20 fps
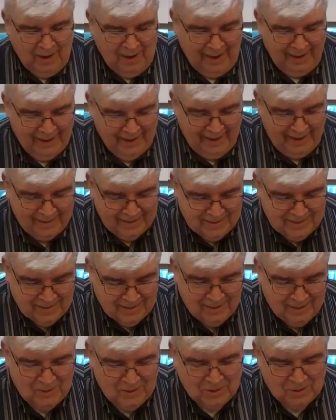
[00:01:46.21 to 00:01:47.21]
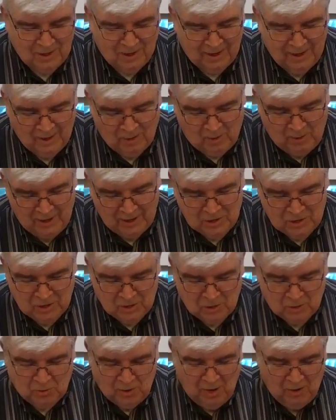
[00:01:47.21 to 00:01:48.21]
It, it says uh, in
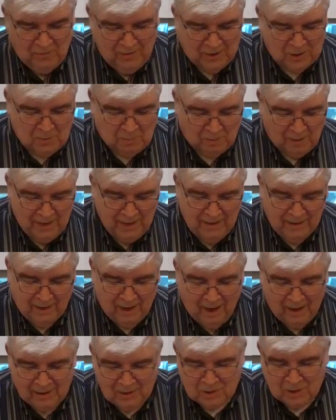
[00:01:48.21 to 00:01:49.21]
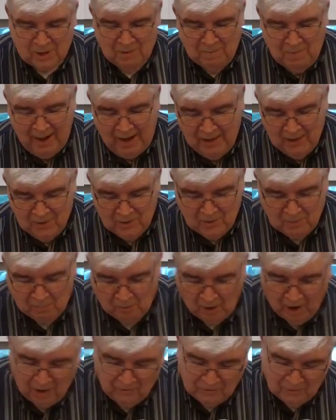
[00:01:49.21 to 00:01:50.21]
question 12 explain God's command to the
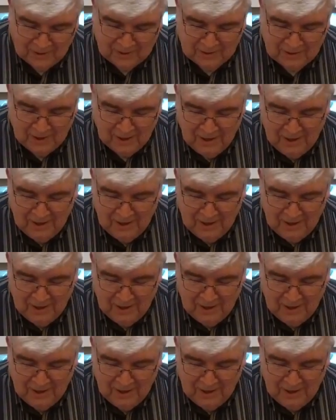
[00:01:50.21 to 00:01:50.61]
prophet